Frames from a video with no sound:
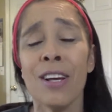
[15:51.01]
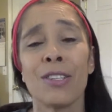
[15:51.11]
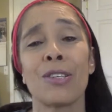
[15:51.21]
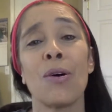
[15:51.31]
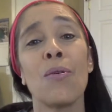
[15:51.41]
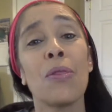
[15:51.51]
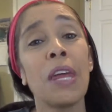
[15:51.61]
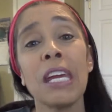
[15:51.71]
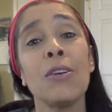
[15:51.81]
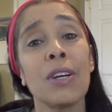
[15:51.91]
So
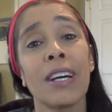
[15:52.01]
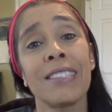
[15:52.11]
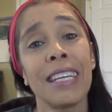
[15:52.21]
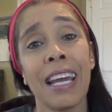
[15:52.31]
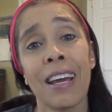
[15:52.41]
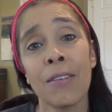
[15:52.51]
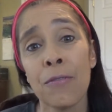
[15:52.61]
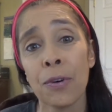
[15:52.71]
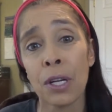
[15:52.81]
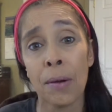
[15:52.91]
thank you guys again
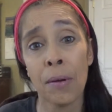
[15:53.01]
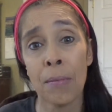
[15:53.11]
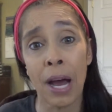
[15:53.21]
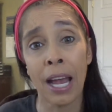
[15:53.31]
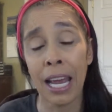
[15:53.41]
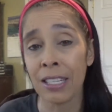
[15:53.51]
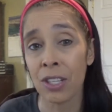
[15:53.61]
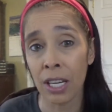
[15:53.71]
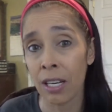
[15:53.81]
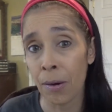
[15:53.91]
for coming by and
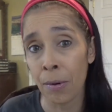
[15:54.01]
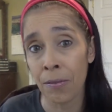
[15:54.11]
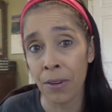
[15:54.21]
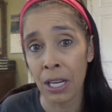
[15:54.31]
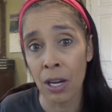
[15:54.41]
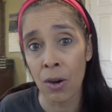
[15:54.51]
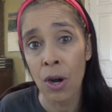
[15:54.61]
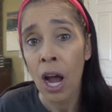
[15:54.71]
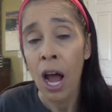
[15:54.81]
checking out my video.